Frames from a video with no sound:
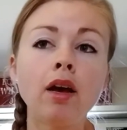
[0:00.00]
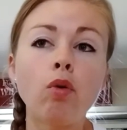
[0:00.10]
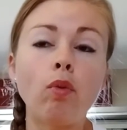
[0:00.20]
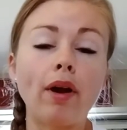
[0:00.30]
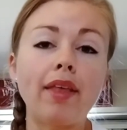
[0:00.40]

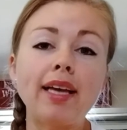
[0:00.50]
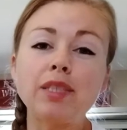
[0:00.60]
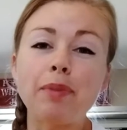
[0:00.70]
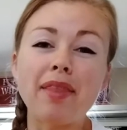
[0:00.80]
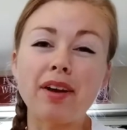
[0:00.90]
where
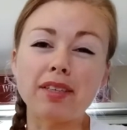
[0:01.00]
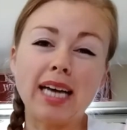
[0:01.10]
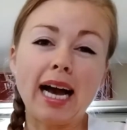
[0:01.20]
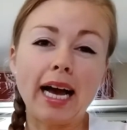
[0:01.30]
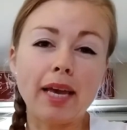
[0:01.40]
spend their
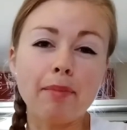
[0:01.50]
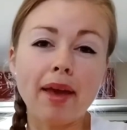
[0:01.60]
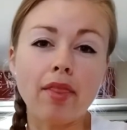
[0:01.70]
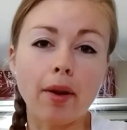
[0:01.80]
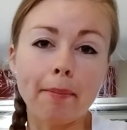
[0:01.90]
time
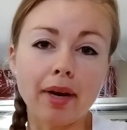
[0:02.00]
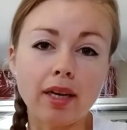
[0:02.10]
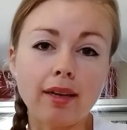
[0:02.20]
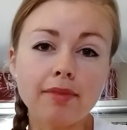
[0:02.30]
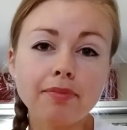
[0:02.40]
and their
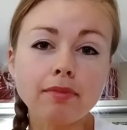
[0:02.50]
money.